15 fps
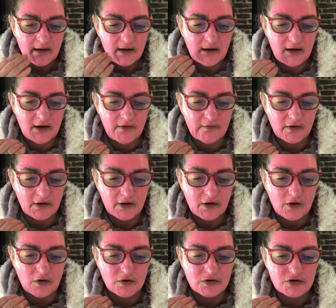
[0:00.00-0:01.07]
evenly
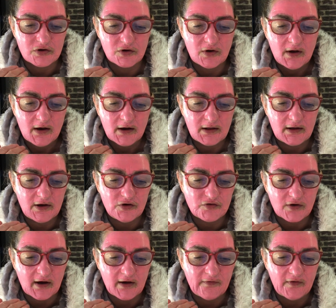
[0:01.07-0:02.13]
onto clean
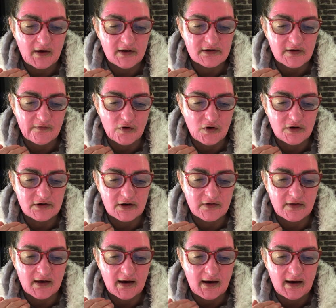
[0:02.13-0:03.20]
dry face, avoiding
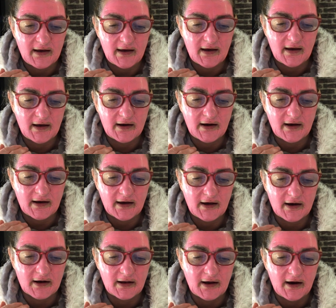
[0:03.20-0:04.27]
the eye area,
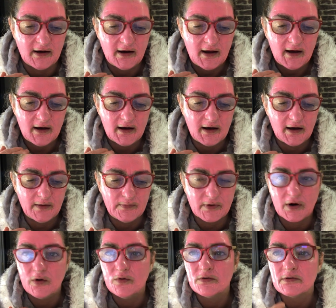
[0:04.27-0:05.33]
hairline,
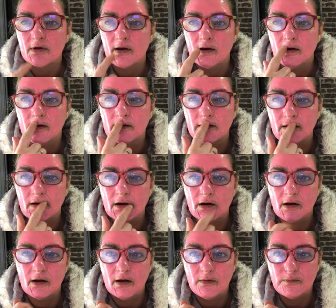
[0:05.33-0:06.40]
eyebrows and
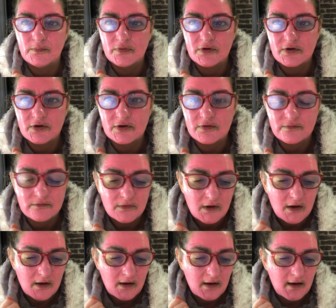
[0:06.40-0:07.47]
lips.
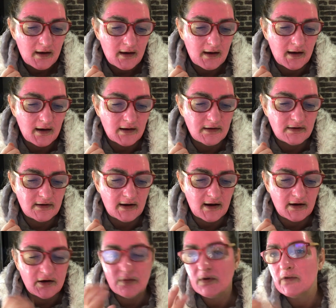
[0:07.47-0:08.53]
And
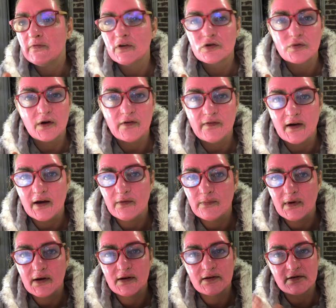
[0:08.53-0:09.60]
then you wait for 25
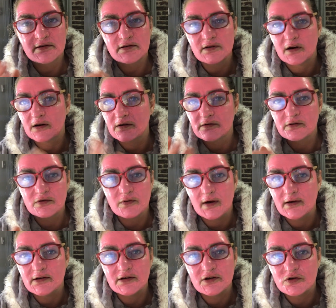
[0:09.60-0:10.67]
minutes or
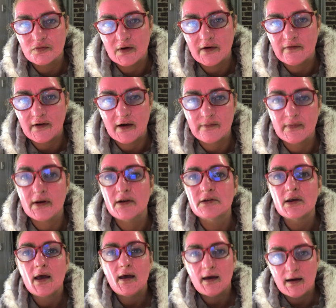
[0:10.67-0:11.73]
20 to 25 minutes
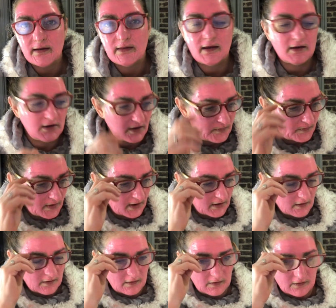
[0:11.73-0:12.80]
and then you peel
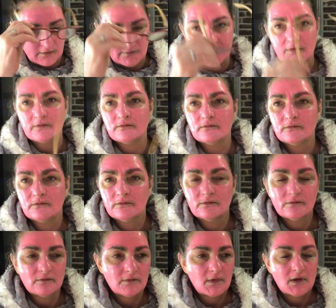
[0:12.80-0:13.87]
it off.
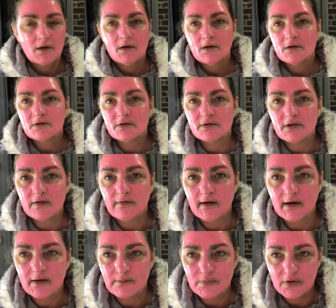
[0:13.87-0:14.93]
So see if I
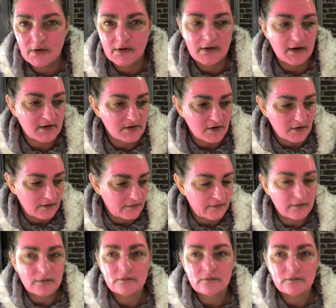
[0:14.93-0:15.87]
can peel this off.